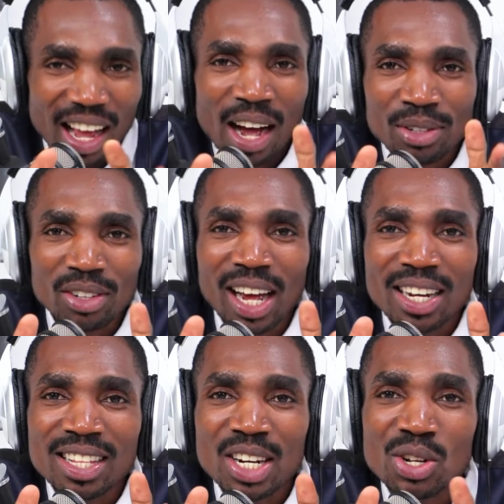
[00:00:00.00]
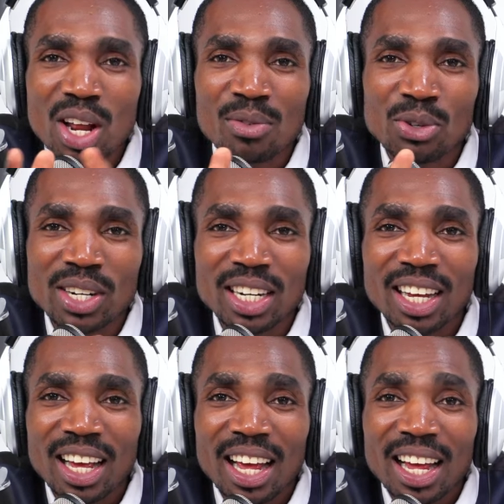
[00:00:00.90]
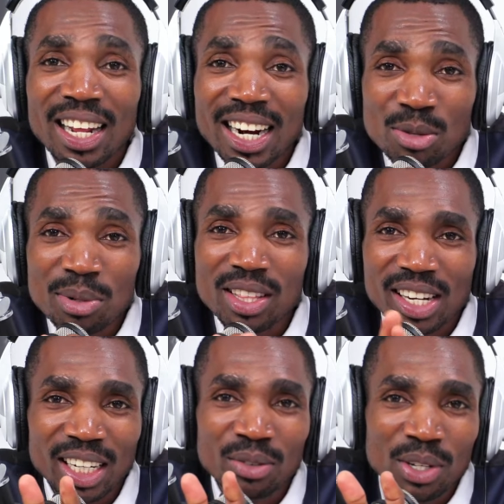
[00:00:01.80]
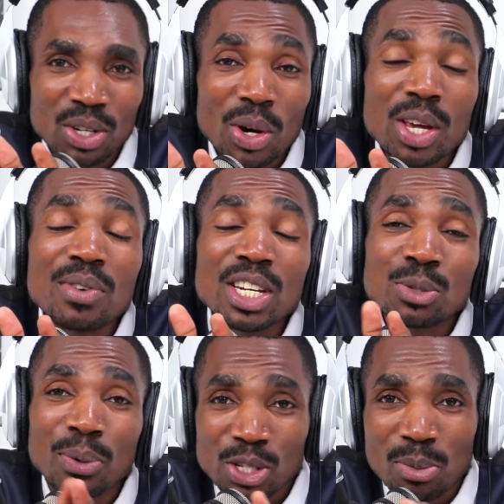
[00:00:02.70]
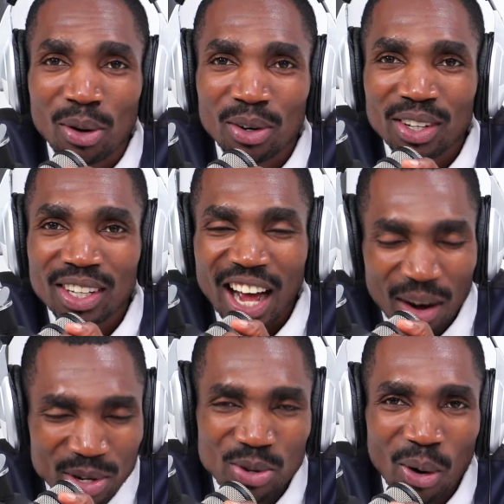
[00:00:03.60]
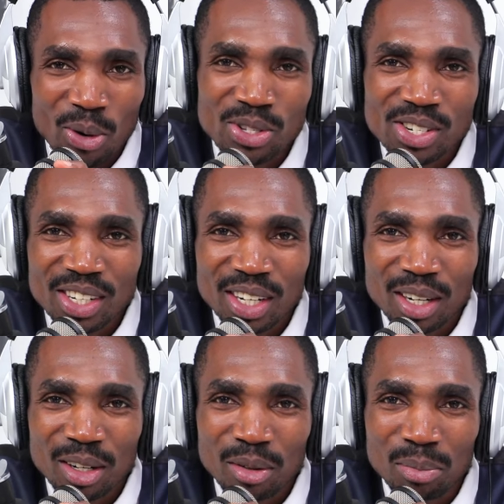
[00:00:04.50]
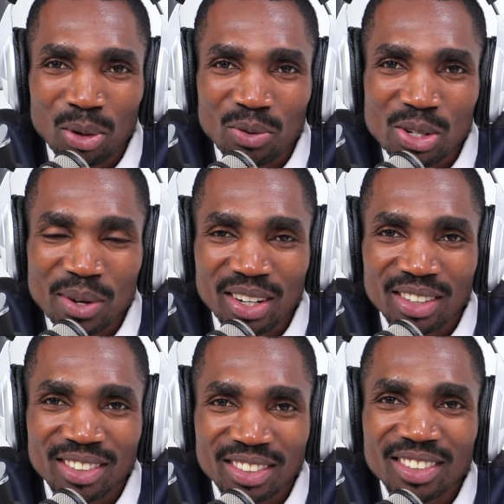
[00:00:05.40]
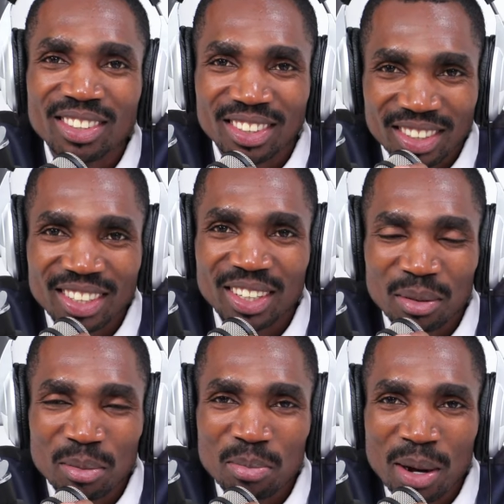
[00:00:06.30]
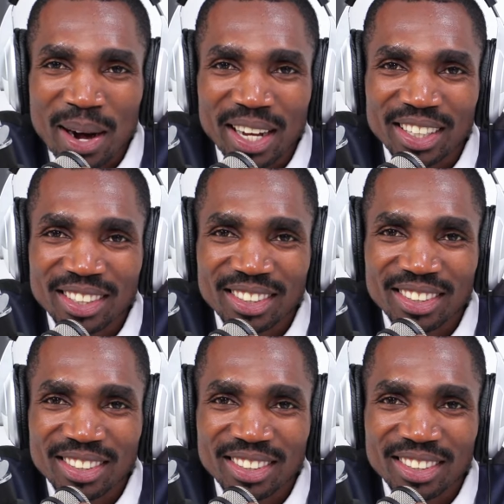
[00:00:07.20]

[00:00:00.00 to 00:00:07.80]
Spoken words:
After all, guys, that is all for today. Let us meet in the next video if it is possible. I've been your host, Bonface Owino. Bye-bye.